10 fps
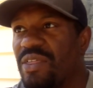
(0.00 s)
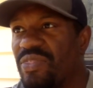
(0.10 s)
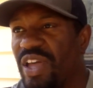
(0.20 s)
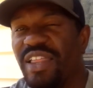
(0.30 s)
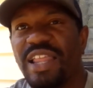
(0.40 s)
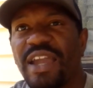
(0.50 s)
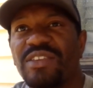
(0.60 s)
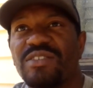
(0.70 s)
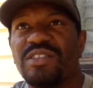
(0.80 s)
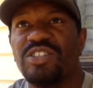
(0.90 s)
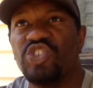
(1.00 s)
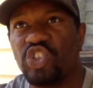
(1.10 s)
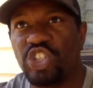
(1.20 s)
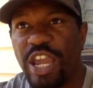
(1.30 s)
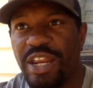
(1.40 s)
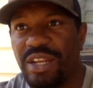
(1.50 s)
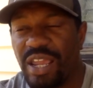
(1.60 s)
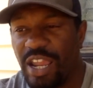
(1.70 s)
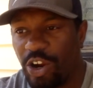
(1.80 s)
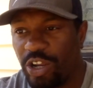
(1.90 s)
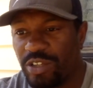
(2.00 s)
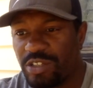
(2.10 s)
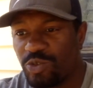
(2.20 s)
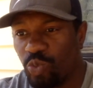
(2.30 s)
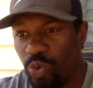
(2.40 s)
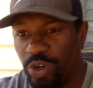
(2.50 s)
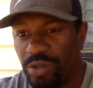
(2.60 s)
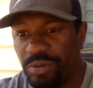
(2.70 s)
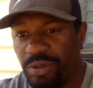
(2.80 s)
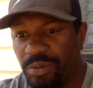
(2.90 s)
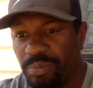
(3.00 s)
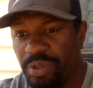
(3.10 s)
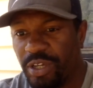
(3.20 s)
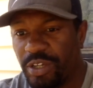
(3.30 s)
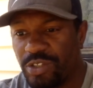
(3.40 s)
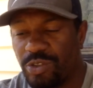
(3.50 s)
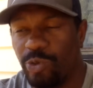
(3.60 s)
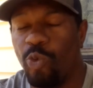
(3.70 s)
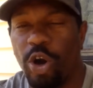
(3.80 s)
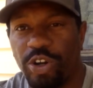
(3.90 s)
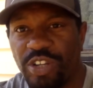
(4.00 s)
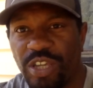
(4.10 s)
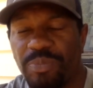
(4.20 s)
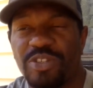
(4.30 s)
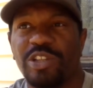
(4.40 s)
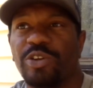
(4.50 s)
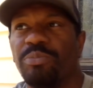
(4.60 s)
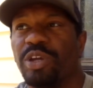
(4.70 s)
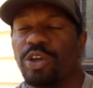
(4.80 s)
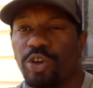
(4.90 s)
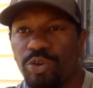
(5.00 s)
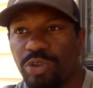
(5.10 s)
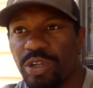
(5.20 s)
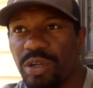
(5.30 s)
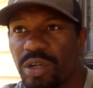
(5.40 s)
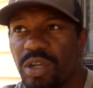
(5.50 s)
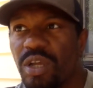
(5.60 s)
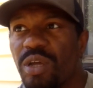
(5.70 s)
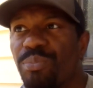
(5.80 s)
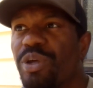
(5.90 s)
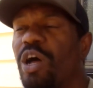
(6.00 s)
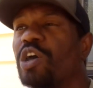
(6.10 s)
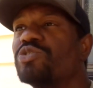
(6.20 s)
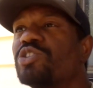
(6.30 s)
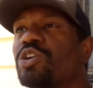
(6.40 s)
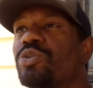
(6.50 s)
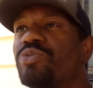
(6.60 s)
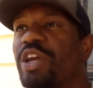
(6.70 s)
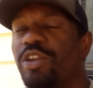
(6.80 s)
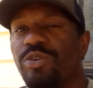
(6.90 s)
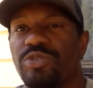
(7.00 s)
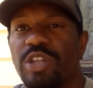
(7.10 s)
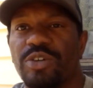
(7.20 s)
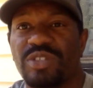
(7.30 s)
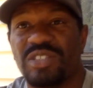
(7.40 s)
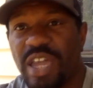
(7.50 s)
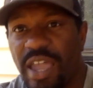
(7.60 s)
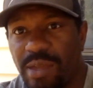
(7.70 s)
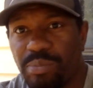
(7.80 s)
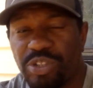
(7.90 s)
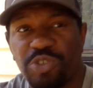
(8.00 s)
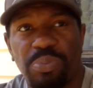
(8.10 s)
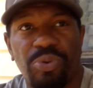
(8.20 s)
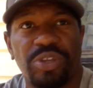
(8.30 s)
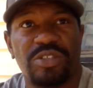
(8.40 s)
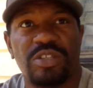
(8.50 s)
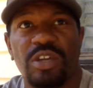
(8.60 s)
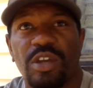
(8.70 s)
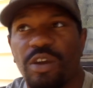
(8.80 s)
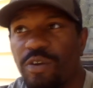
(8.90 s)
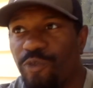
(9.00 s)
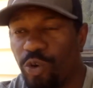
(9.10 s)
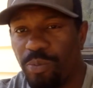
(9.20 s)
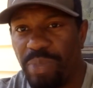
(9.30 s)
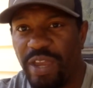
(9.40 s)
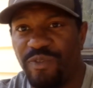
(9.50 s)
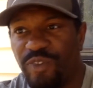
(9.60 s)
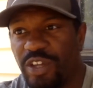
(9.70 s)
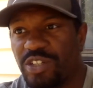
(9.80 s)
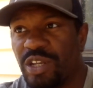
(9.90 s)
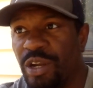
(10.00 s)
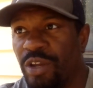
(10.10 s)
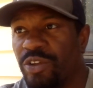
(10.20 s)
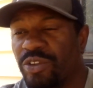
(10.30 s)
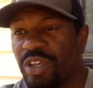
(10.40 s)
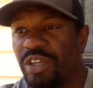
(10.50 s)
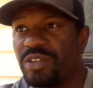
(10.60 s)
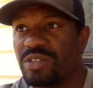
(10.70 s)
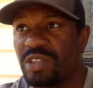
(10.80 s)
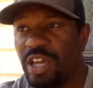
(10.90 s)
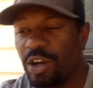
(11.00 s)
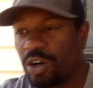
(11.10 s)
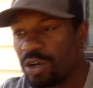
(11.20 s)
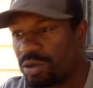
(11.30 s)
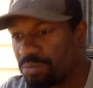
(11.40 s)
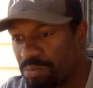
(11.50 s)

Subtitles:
They like shaded areas, one, because the water temp is a little bit cooler, but also they use those as ambush points for bait fish and other things that are